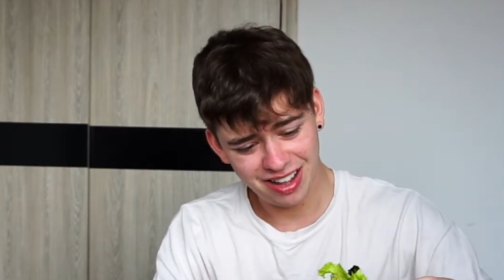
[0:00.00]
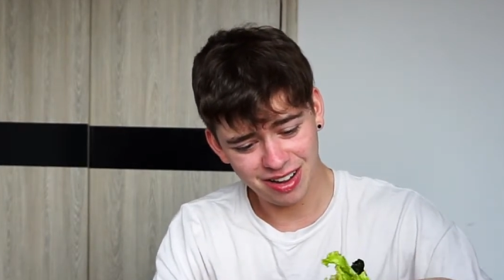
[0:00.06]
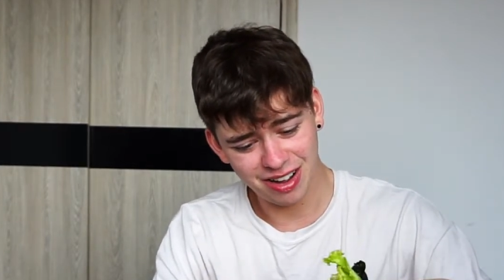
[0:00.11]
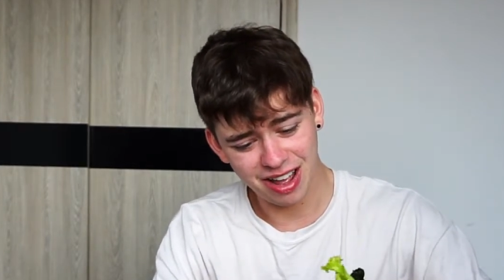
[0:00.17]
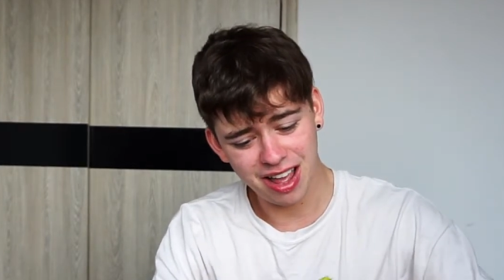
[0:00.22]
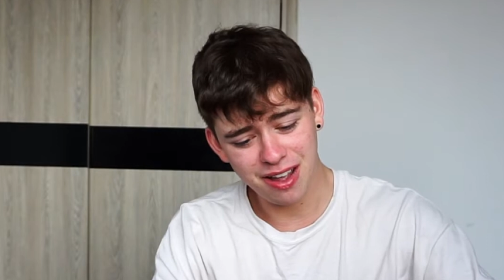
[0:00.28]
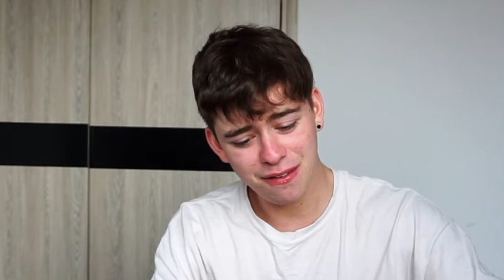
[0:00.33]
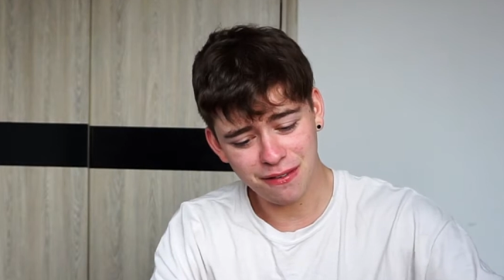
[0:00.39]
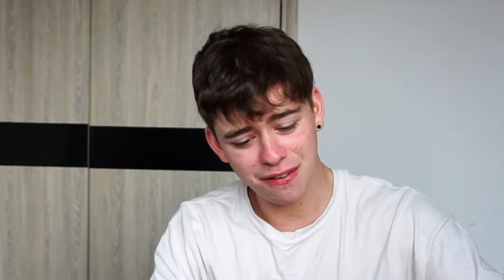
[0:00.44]
Yeah,
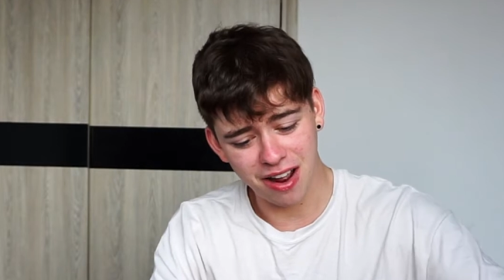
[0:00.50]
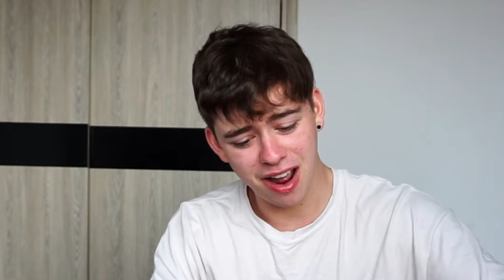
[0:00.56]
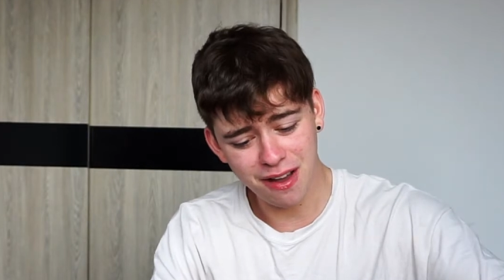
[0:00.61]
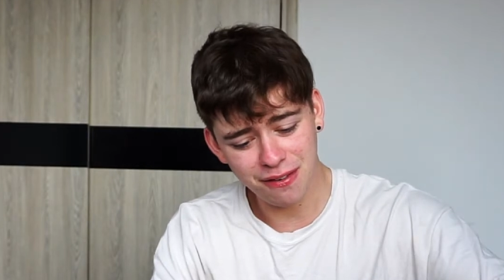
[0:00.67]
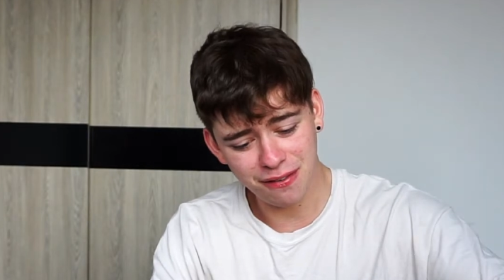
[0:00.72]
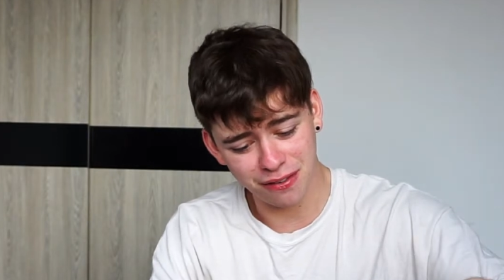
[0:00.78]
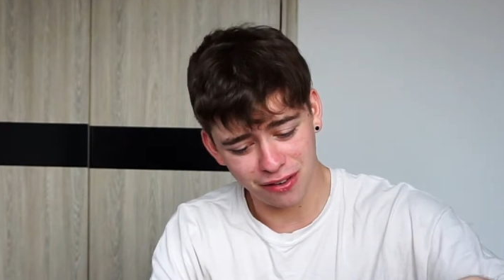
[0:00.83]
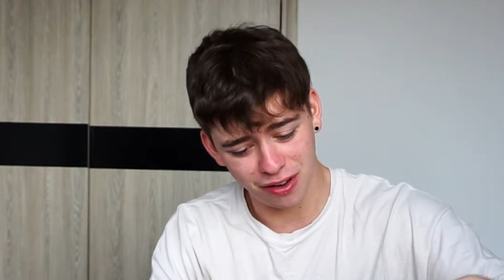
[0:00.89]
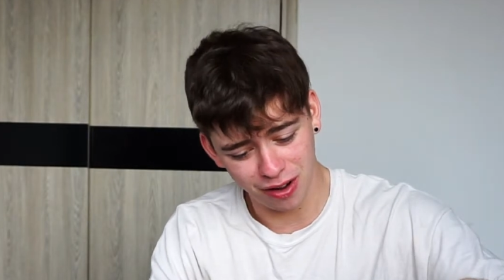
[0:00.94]
it ain't for
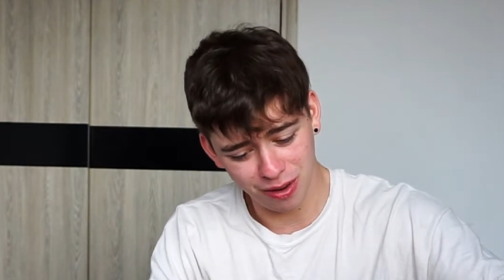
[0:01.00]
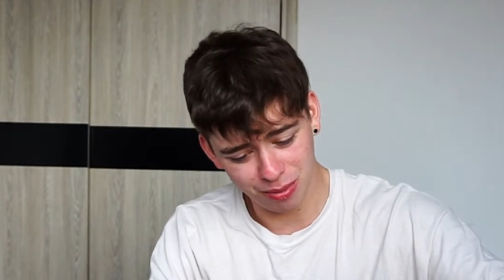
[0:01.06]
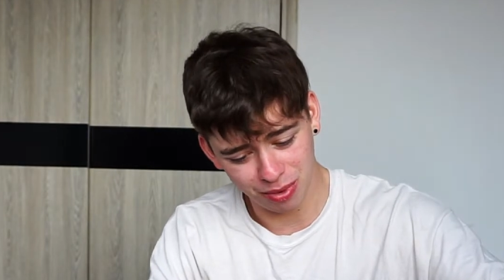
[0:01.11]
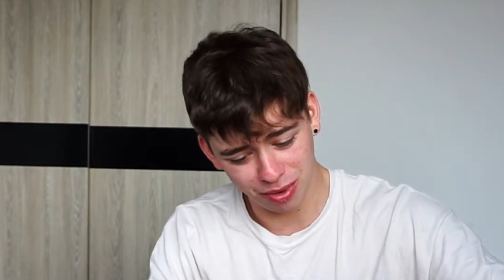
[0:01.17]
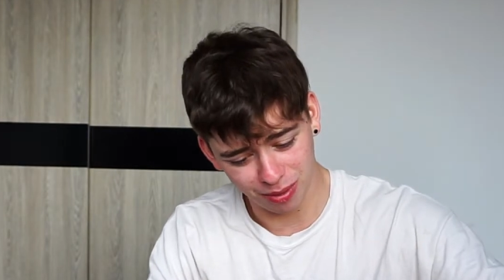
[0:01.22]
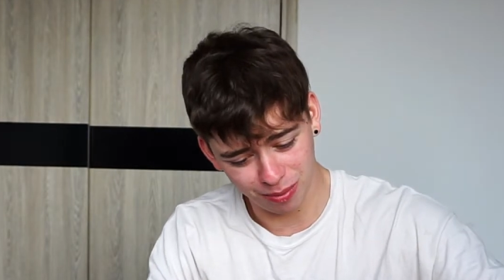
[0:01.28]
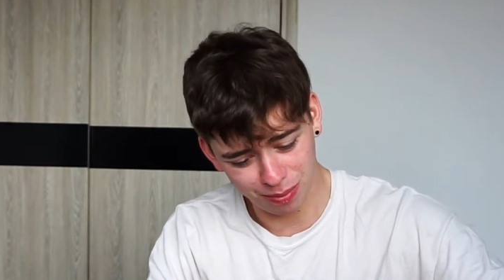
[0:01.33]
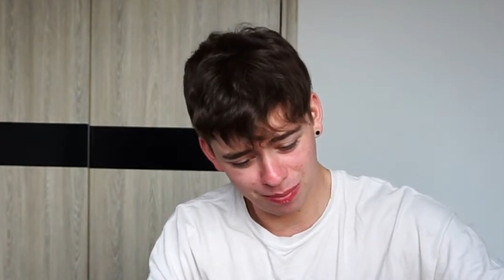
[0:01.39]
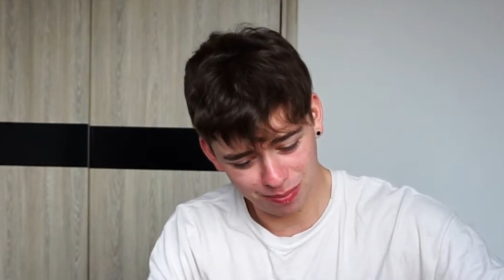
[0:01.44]
effort,
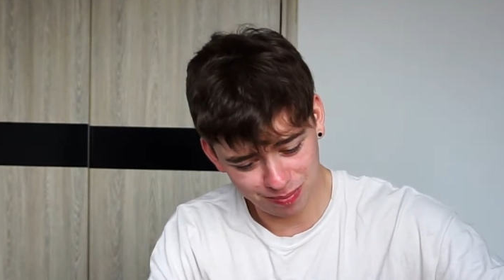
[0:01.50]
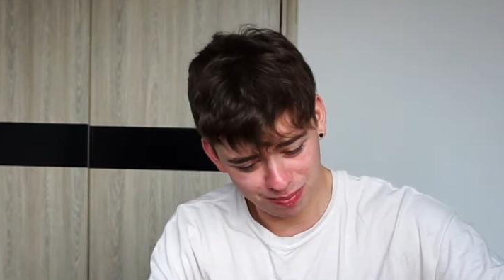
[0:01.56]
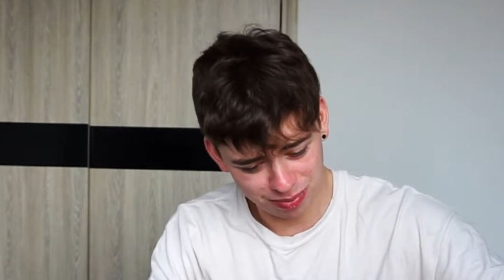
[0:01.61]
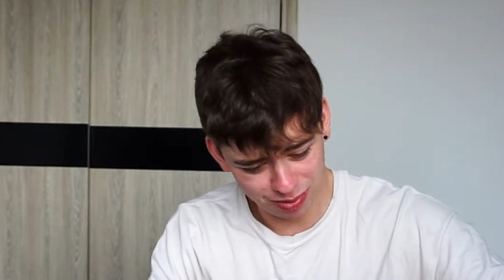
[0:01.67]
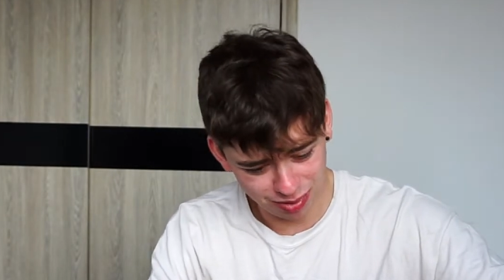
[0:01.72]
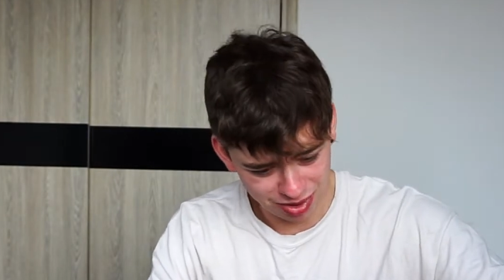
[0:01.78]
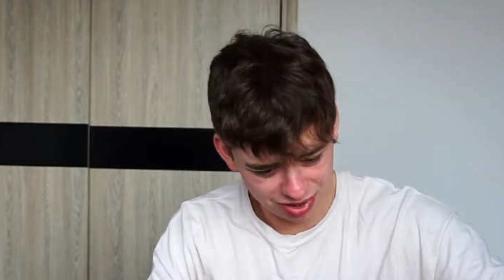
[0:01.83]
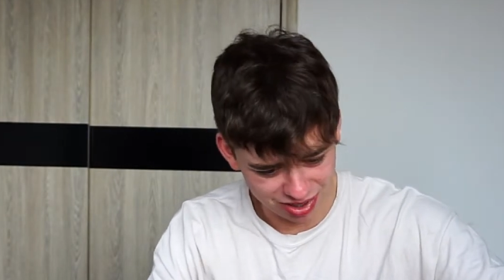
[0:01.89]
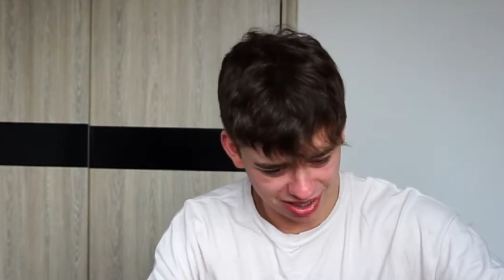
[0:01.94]
but
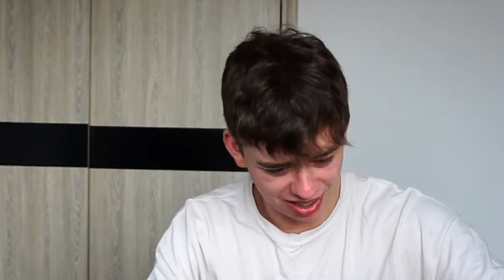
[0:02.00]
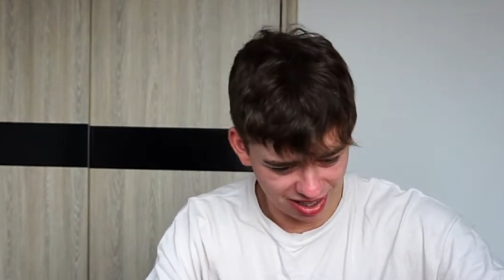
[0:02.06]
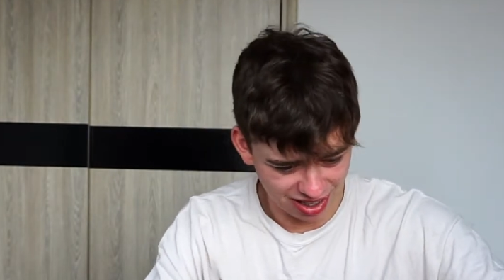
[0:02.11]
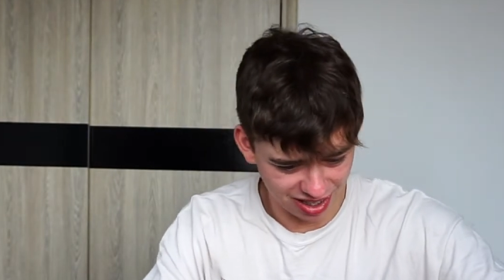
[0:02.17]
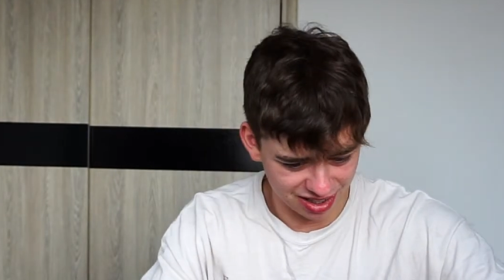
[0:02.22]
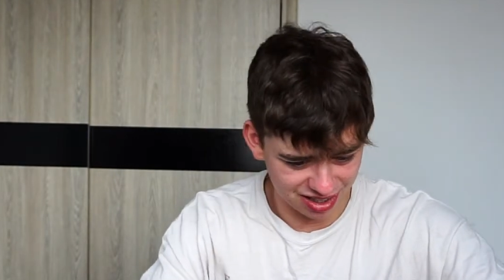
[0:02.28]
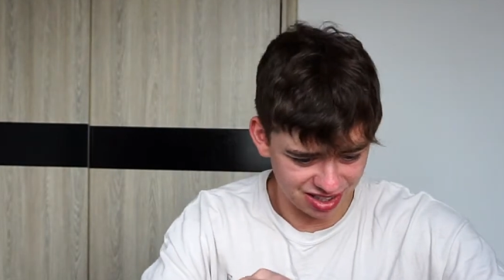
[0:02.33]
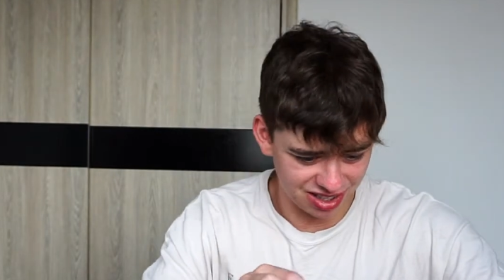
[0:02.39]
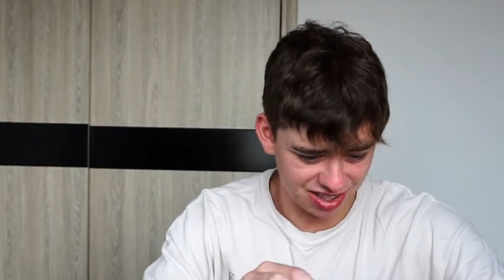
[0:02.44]
bloody
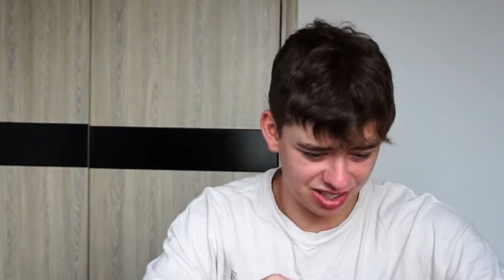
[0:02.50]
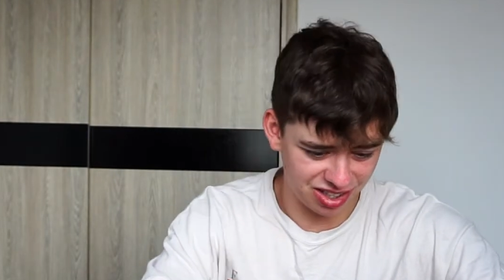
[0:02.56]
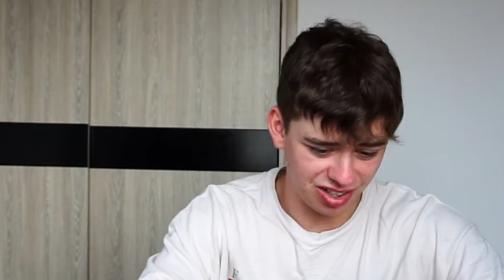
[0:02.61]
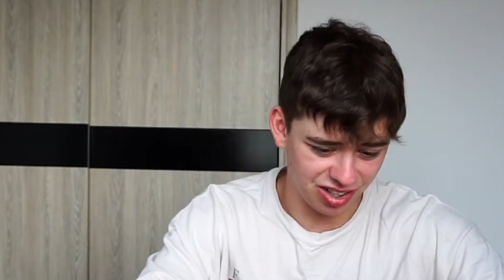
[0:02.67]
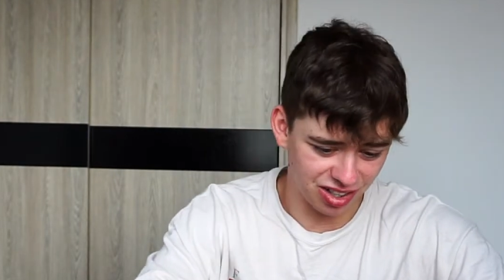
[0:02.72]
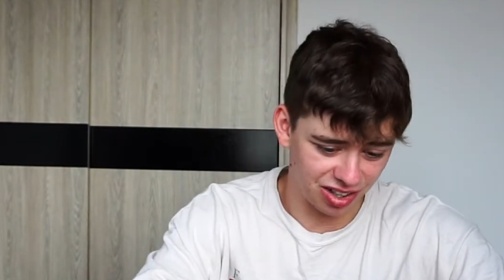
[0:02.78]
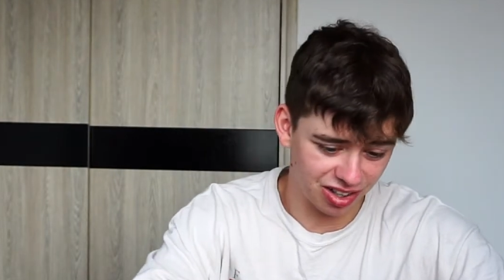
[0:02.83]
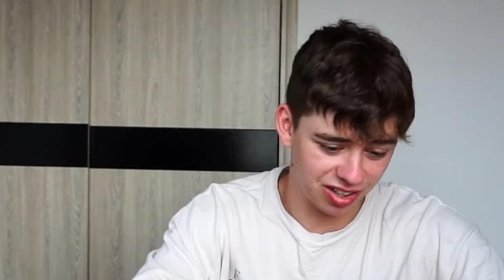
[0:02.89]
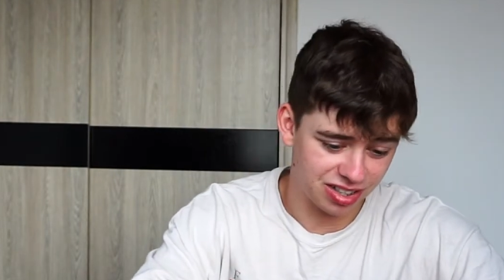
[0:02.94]
hell, it
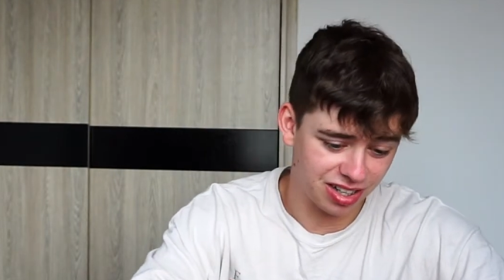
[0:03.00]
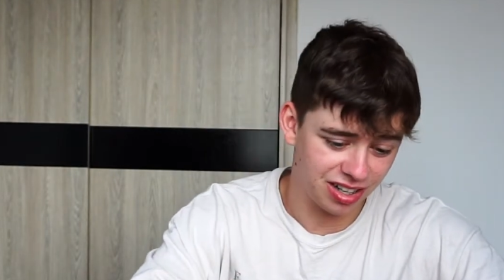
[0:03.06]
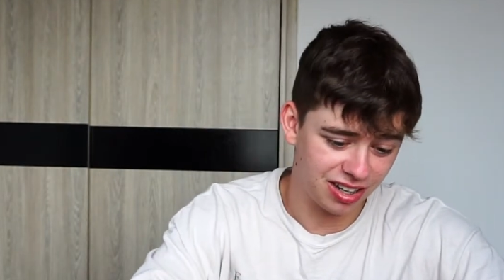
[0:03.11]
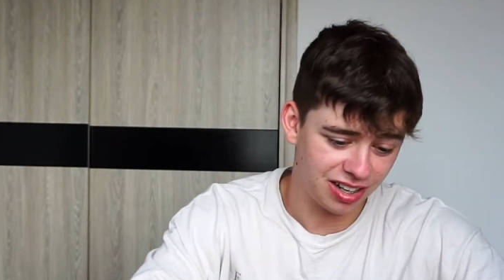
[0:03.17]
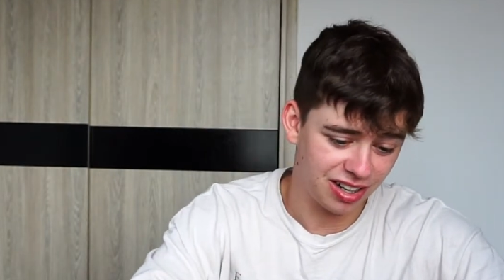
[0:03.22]
sucked.